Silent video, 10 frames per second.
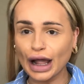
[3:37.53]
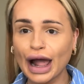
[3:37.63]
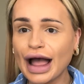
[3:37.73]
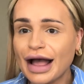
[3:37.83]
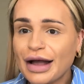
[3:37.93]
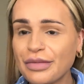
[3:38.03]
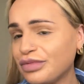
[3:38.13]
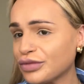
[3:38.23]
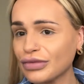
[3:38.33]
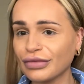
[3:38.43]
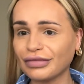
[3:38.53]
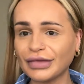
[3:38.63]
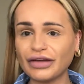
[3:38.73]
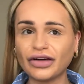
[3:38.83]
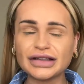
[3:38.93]
I've
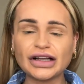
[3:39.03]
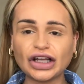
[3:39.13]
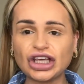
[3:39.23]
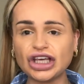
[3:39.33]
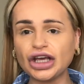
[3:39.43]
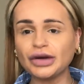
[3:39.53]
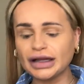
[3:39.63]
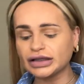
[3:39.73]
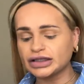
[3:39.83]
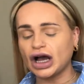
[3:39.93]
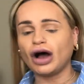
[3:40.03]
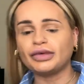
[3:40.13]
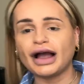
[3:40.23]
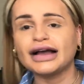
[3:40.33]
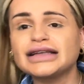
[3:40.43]
got this little cute little
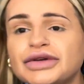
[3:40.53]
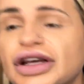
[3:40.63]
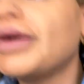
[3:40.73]
top, guys. Let me do a